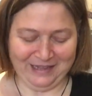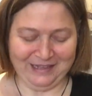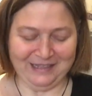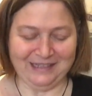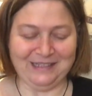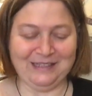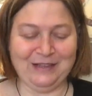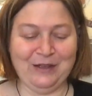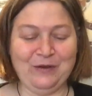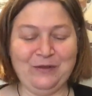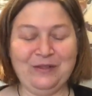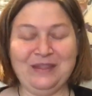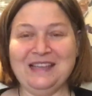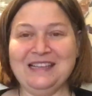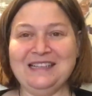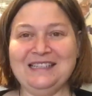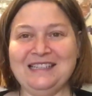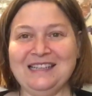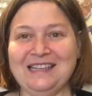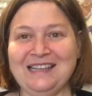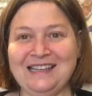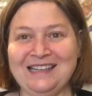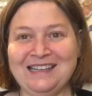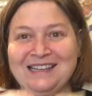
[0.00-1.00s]
So
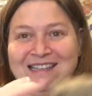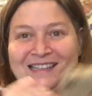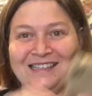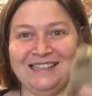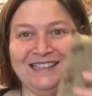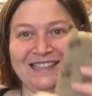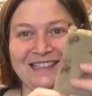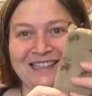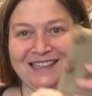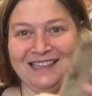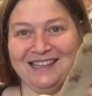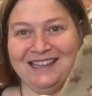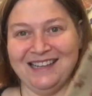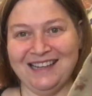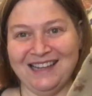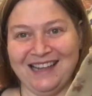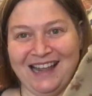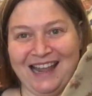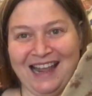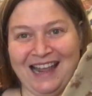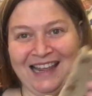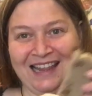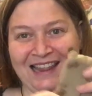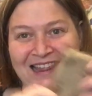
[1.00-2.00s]
this is
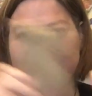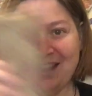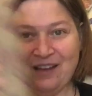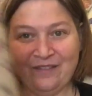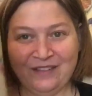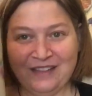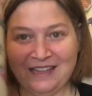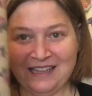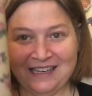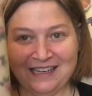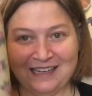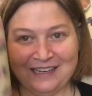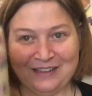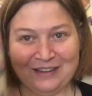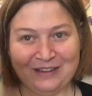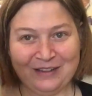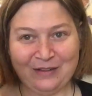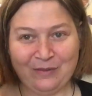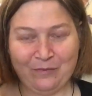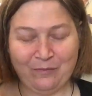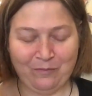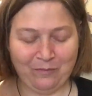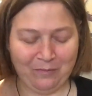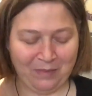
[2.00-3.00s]
a lovely
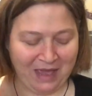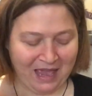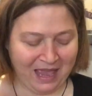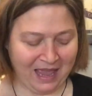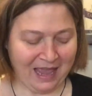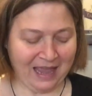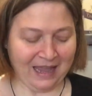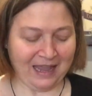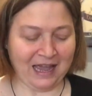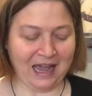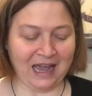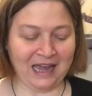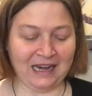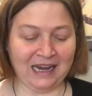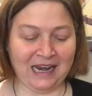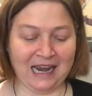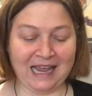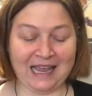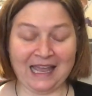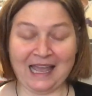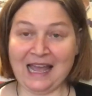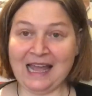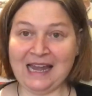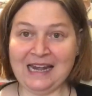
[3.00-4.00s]
little bag,
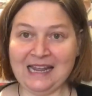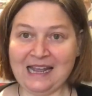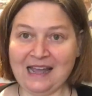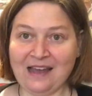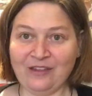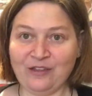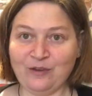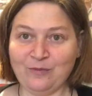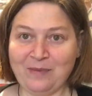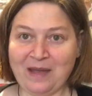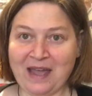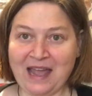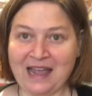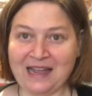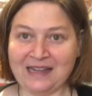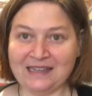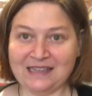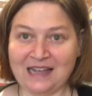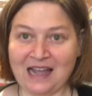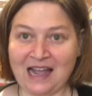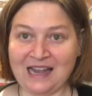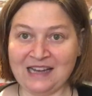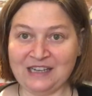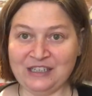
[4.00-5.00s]
unlike any other
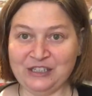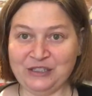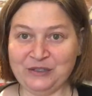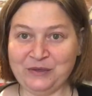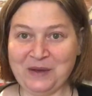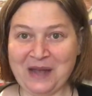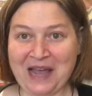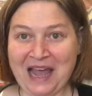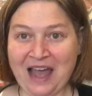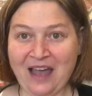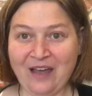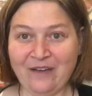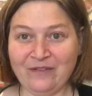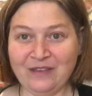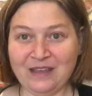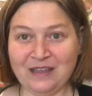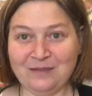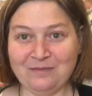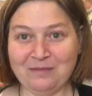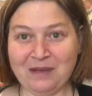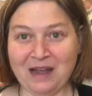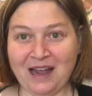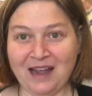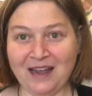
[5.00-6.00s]
bags I do have
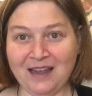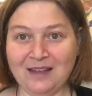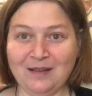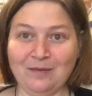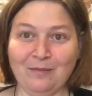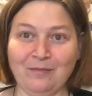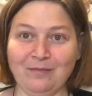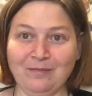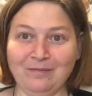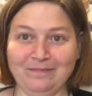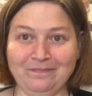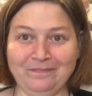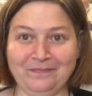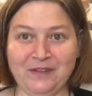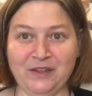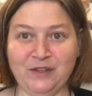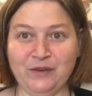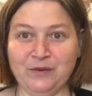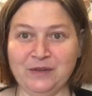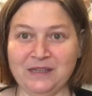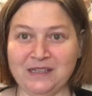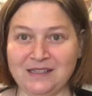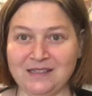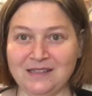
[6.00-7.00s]
in my
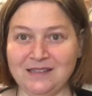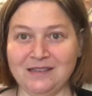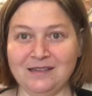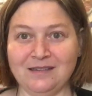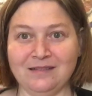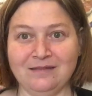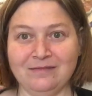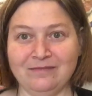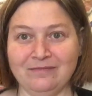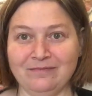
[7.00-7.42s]
newest